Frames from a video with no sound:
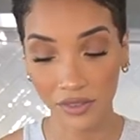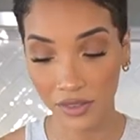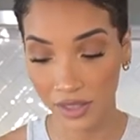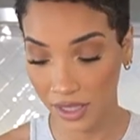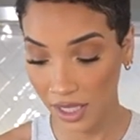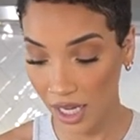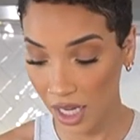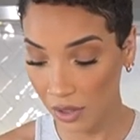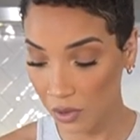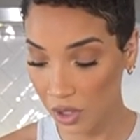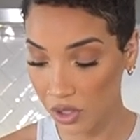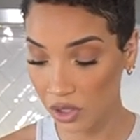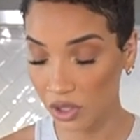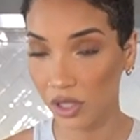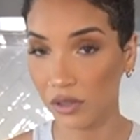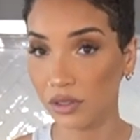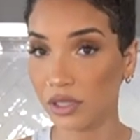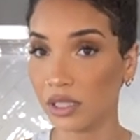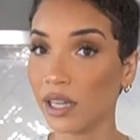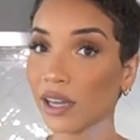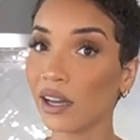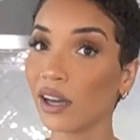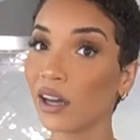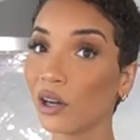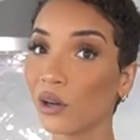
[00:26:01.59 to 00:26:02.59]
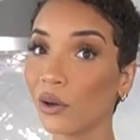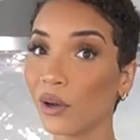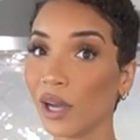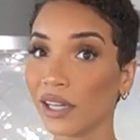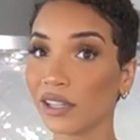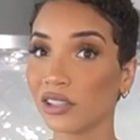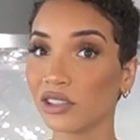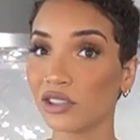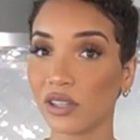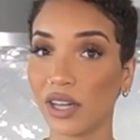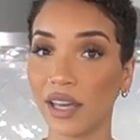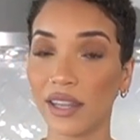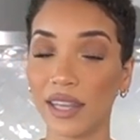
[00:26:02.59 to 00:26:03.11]
of a sandwich. And I was like, oh, I
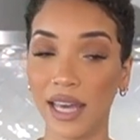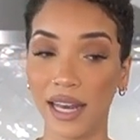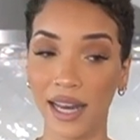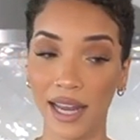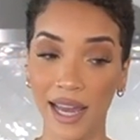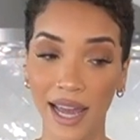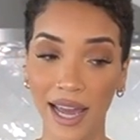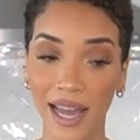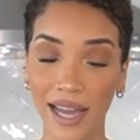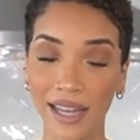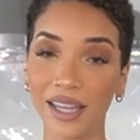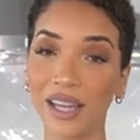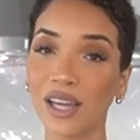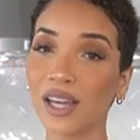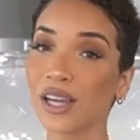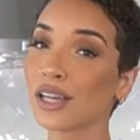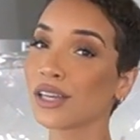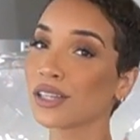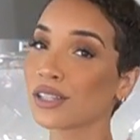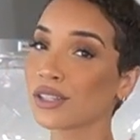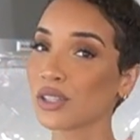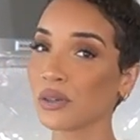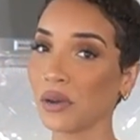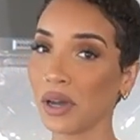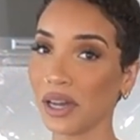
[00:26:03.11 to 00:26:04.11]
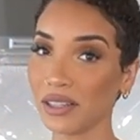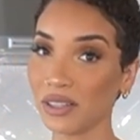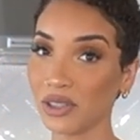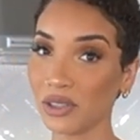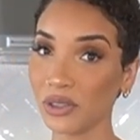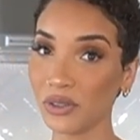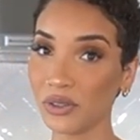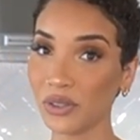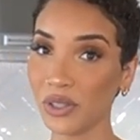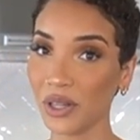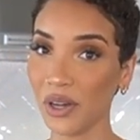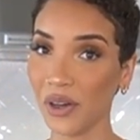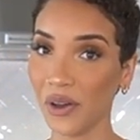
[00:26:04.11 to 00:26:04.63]
can try that hack. So I
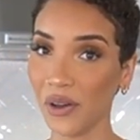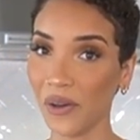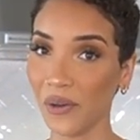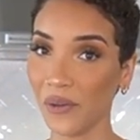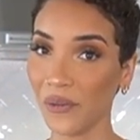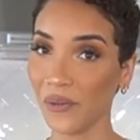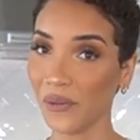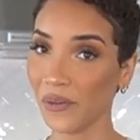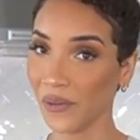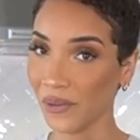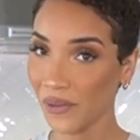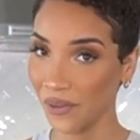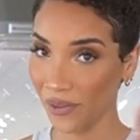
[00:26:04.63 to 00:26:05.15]
do know